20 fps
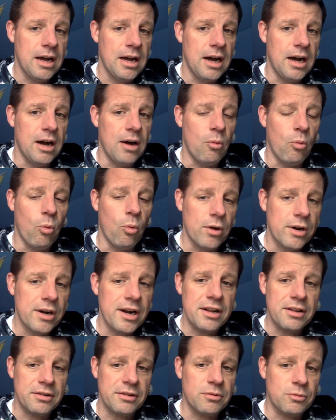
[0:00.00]
what
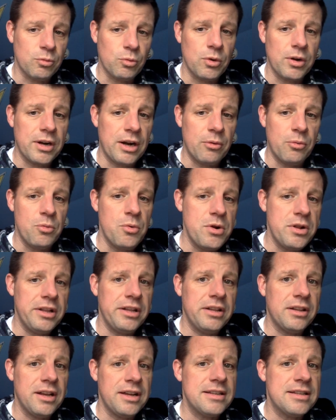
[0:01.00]
I
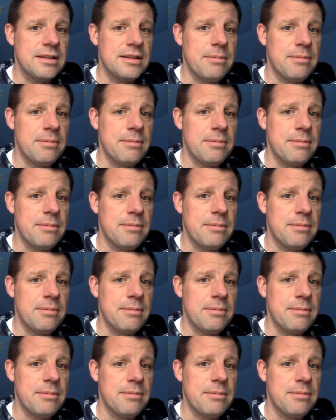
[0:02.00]
really liked